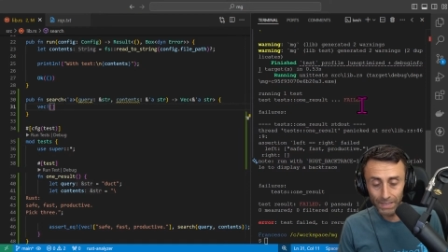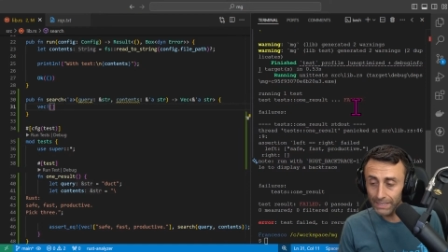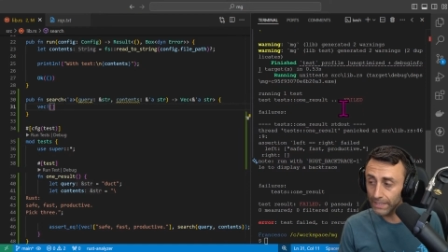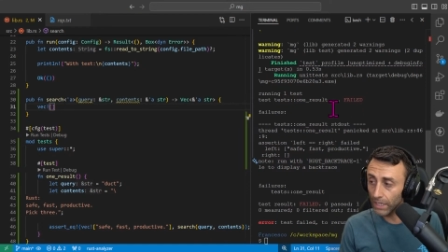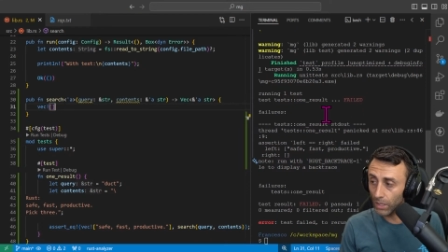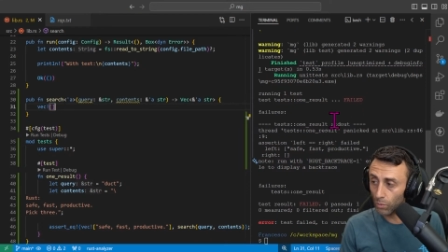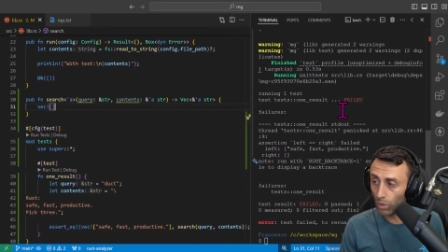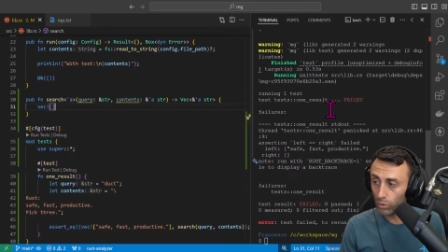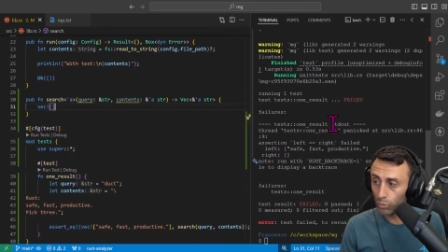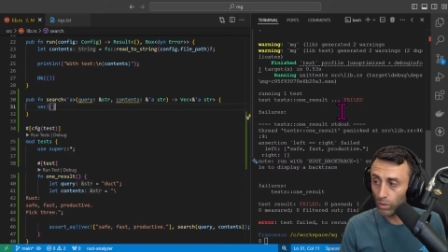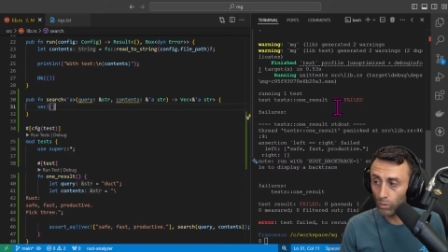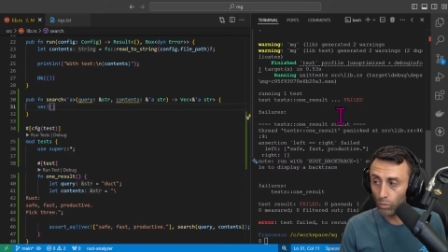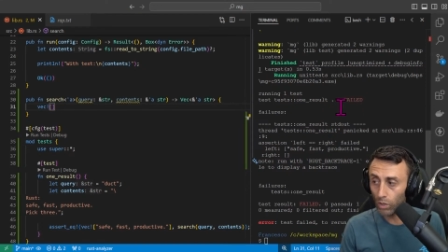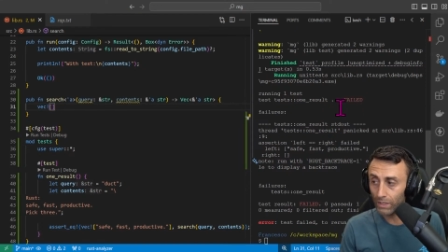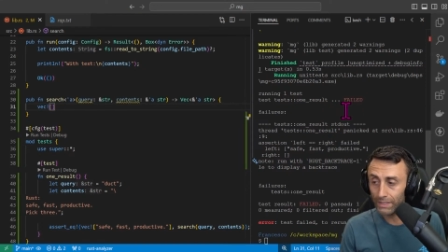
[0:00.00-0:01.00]
Basically, what
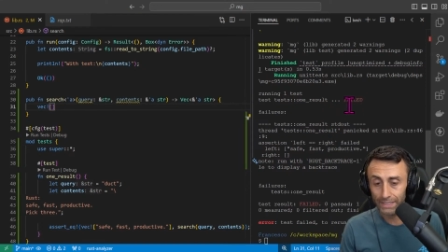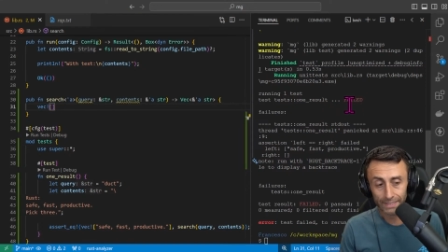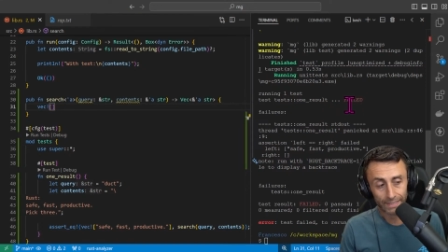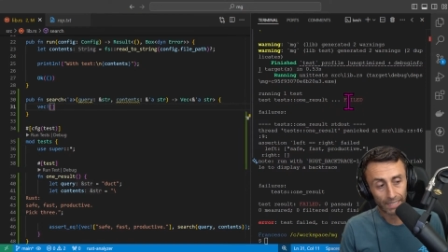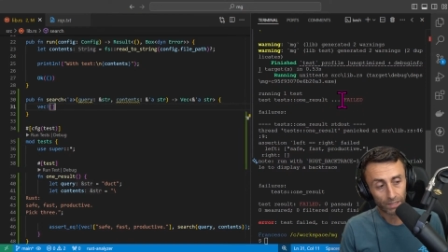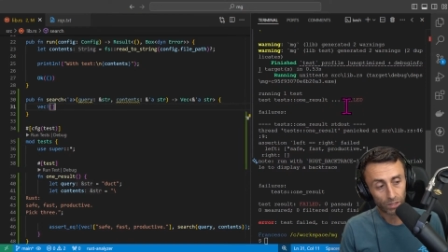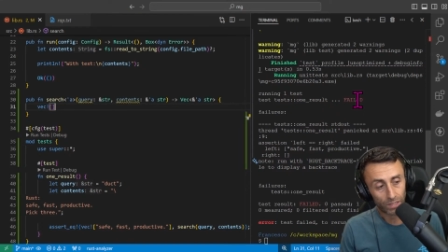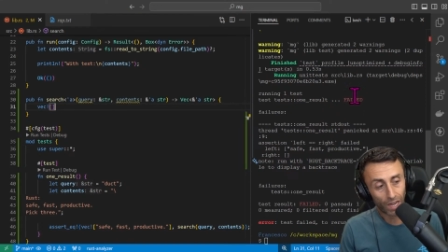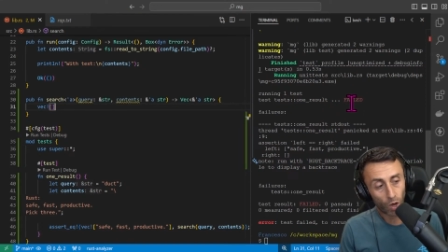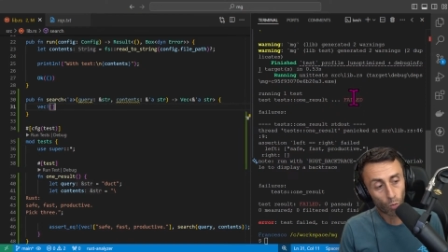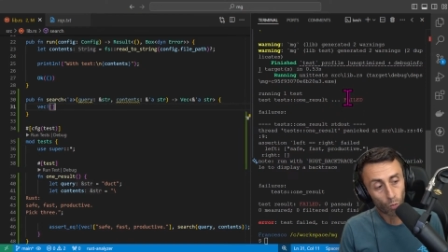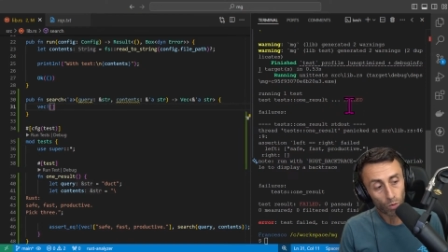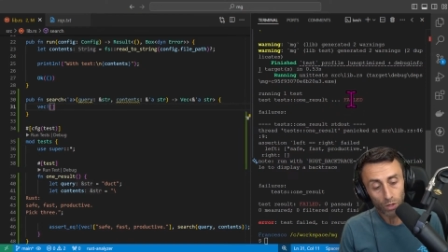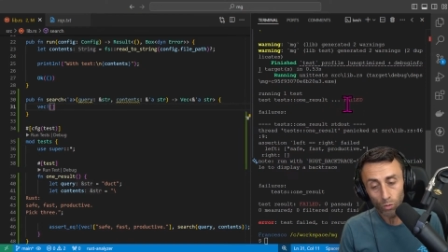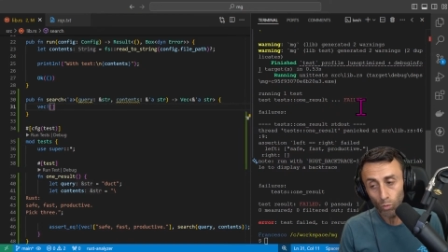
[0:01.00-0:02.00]
we want is that now
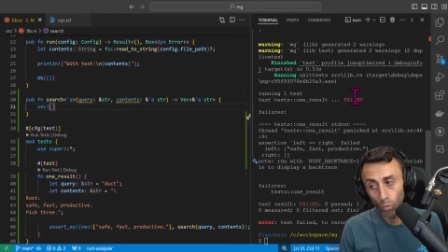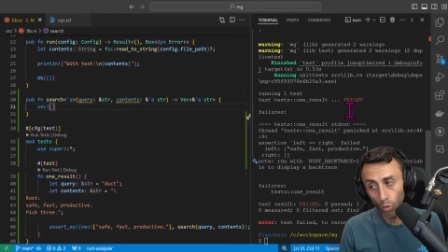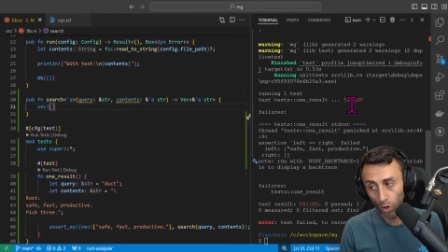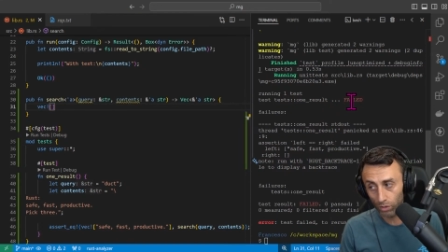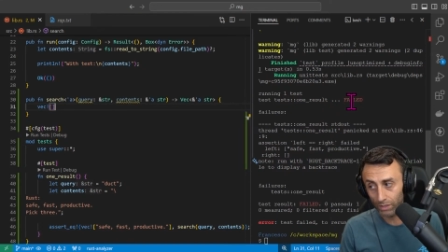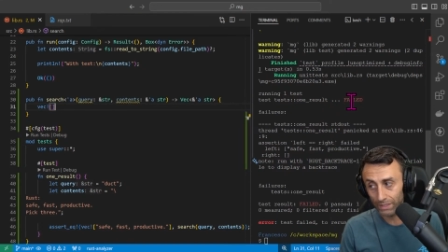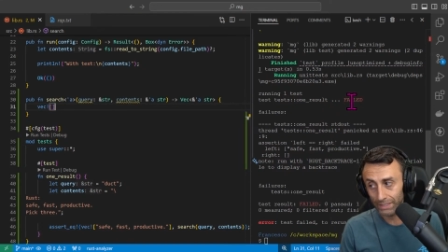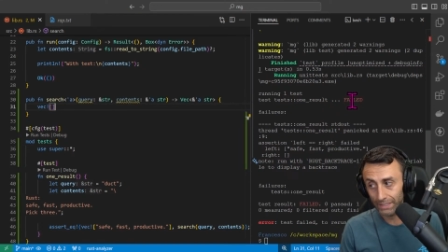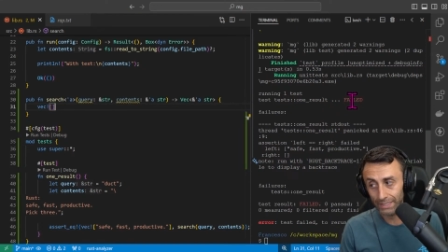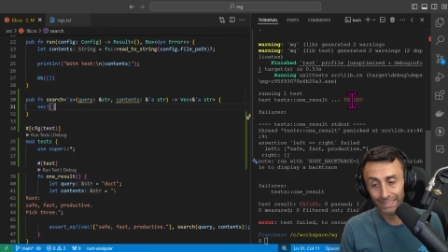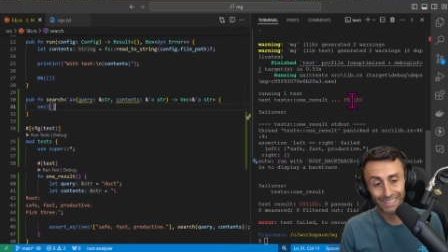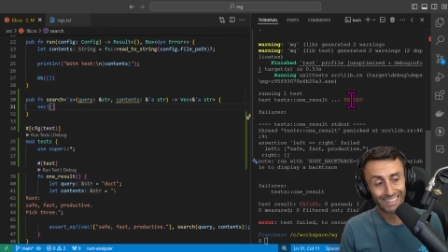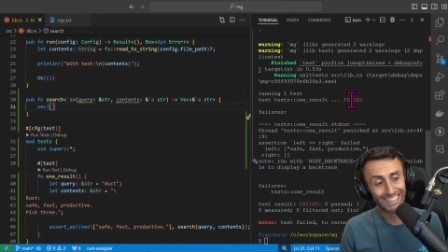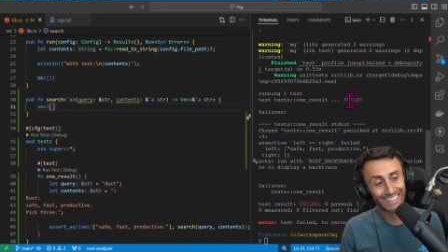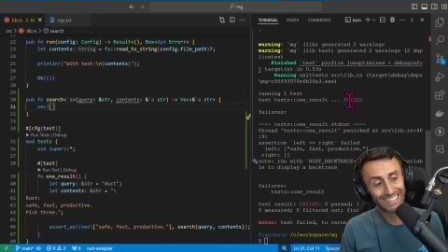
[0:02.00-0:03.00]
we want
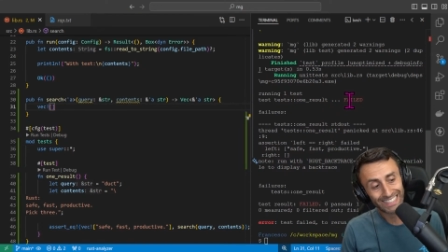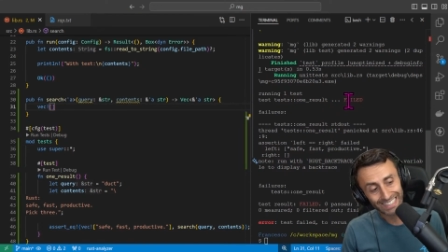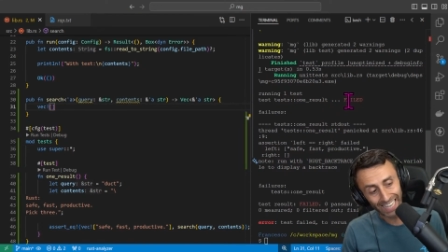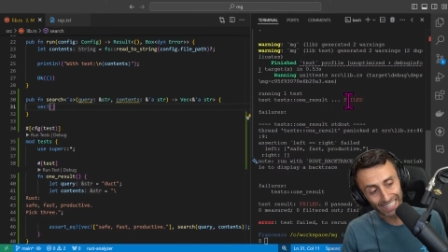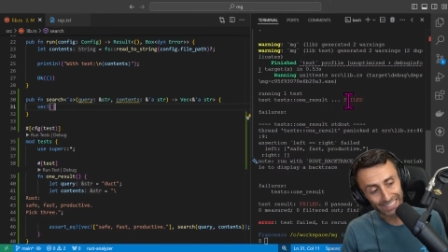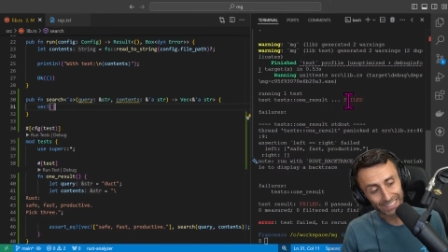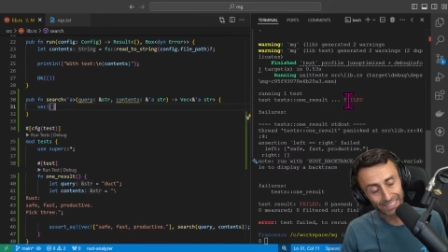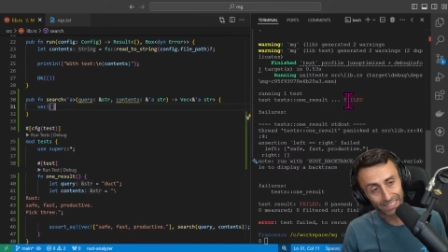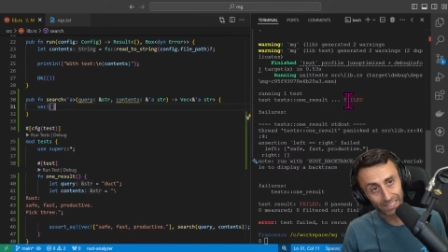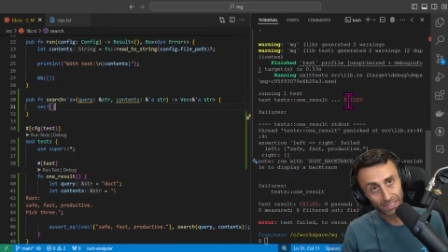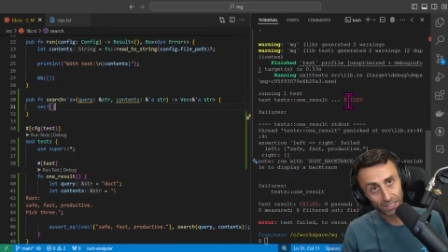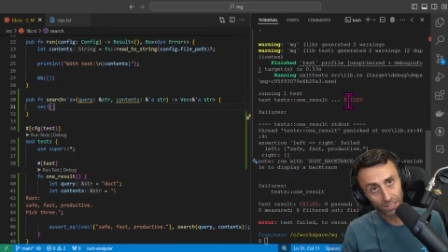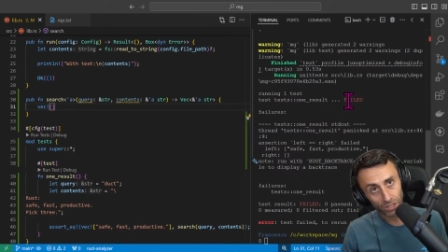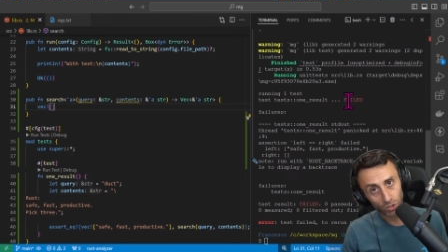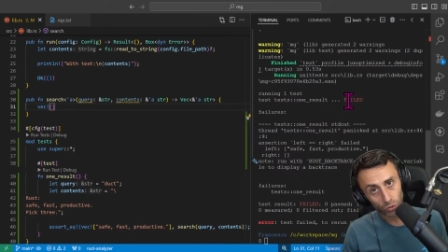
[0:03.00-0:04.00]
this test
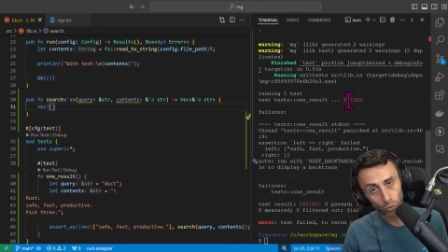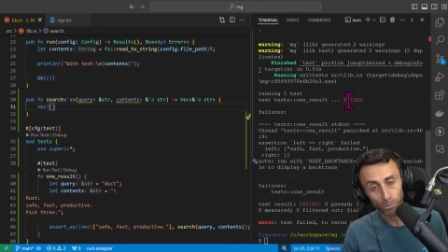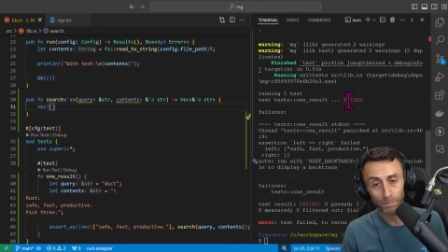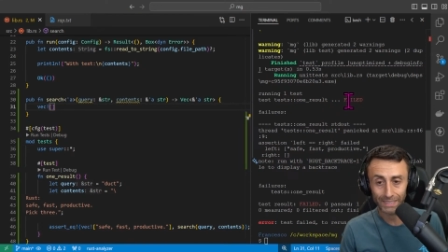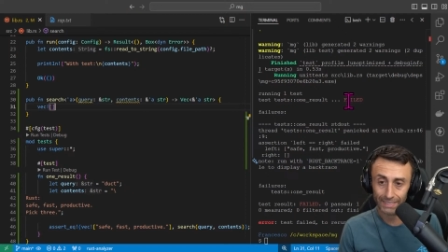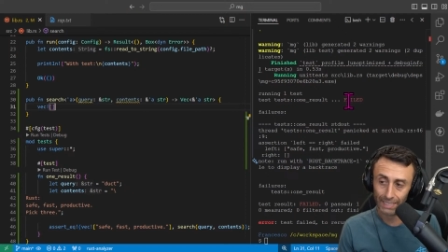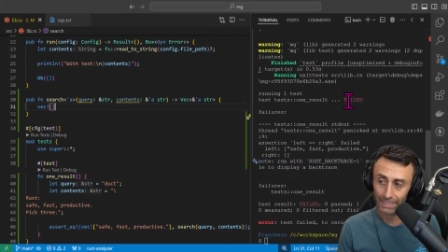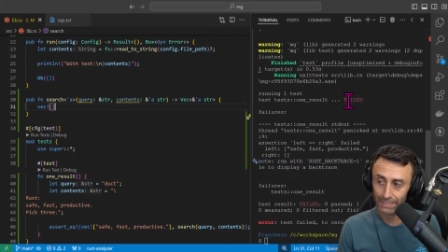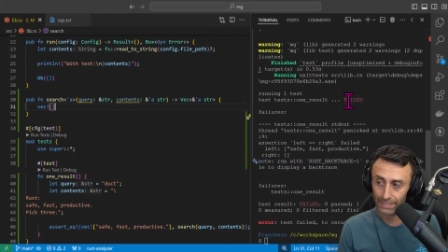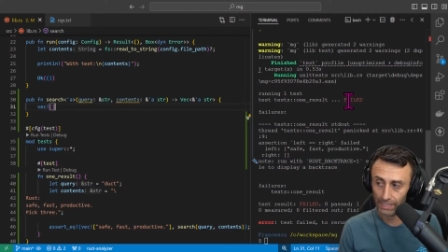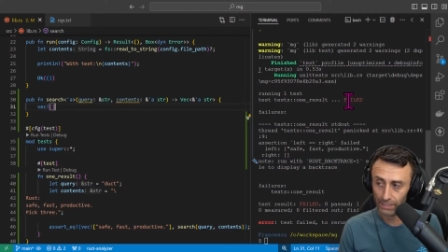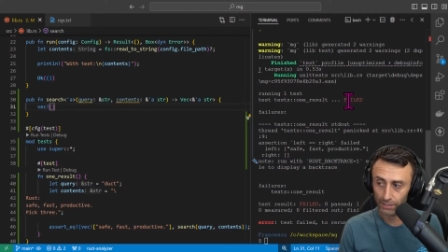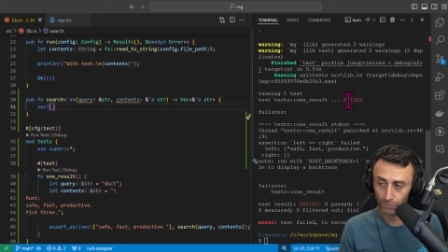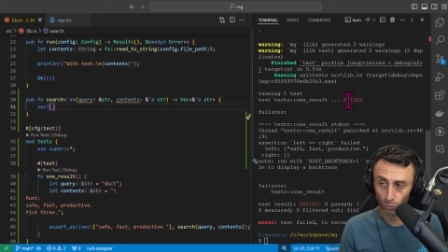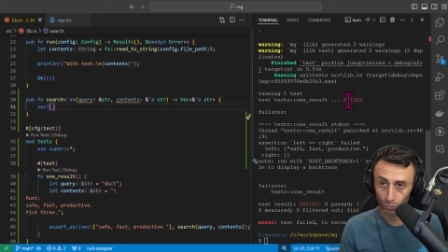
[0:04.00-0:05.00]
to be
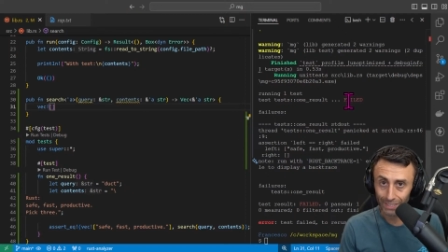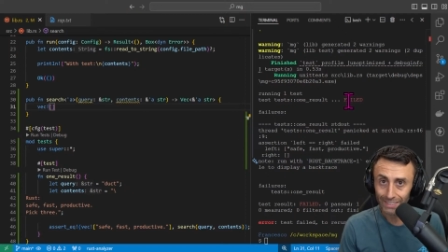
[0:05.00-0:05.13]
successful.